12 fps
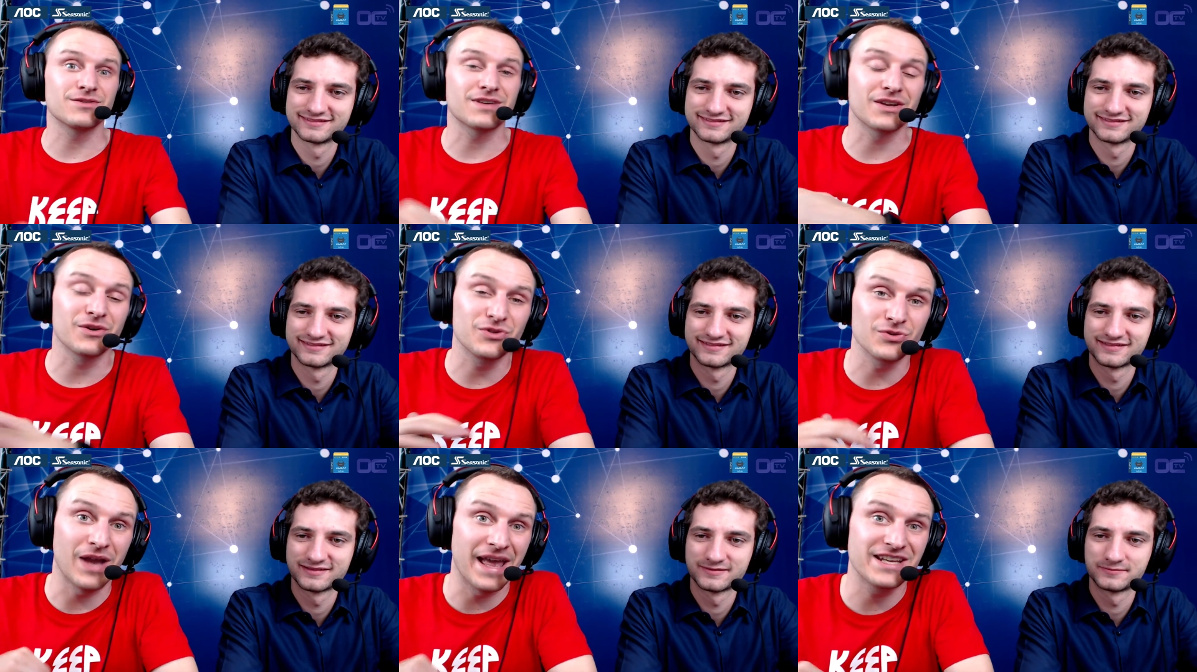Speaker 1: this, you can go
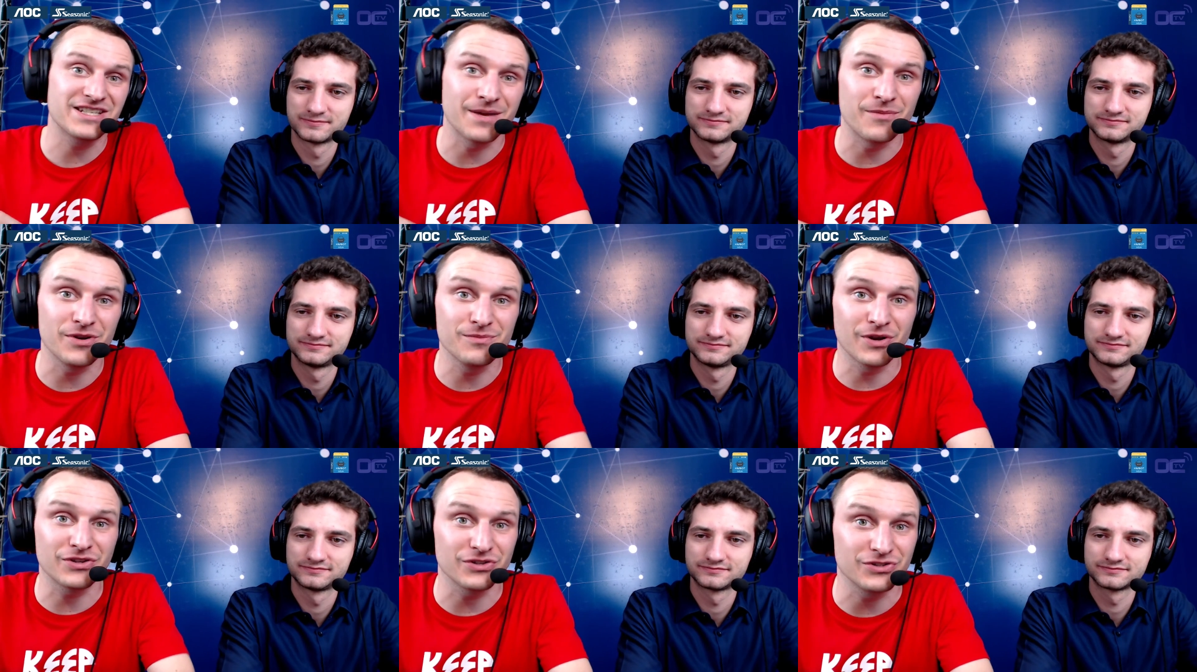to
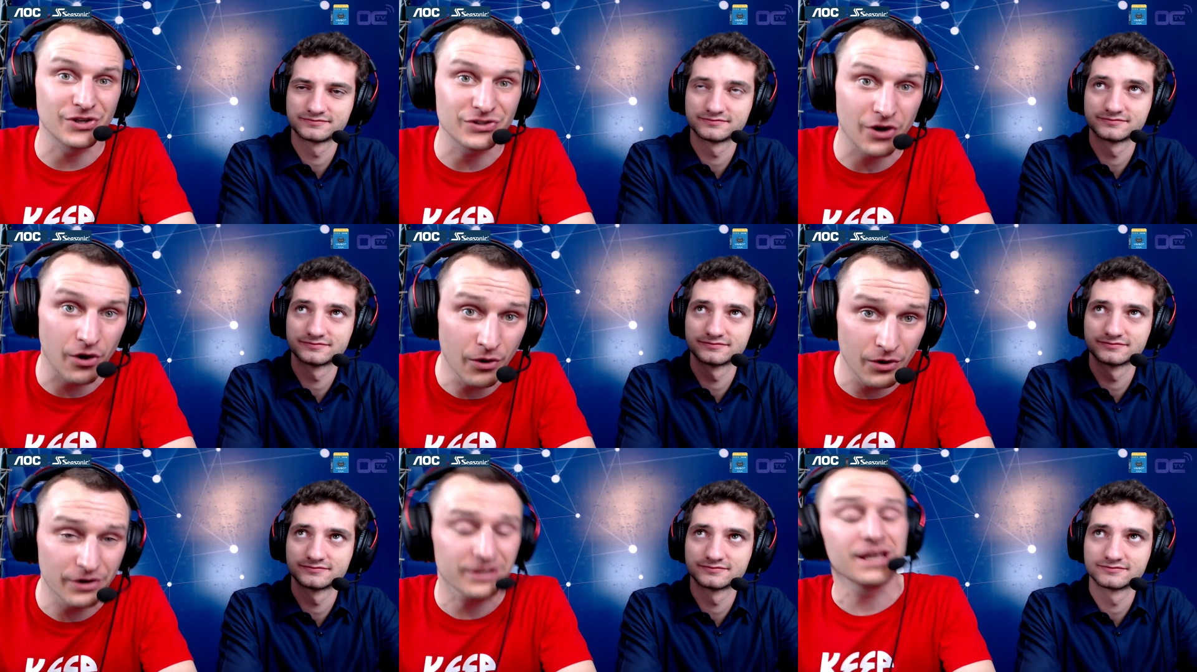
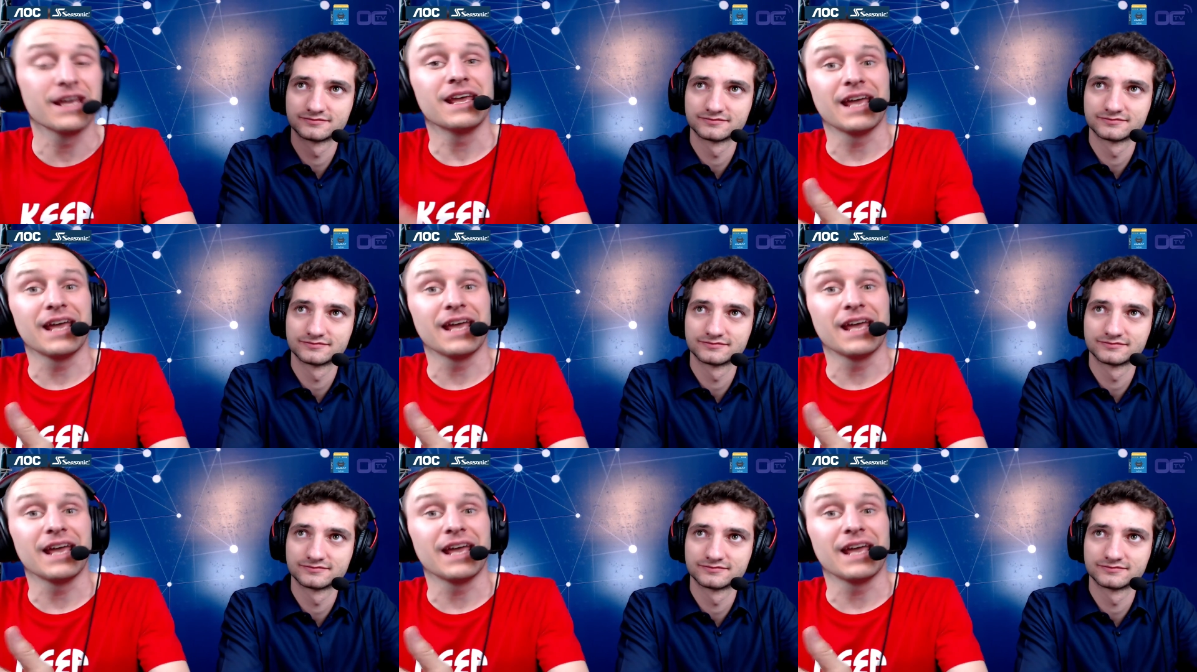hwbot.org.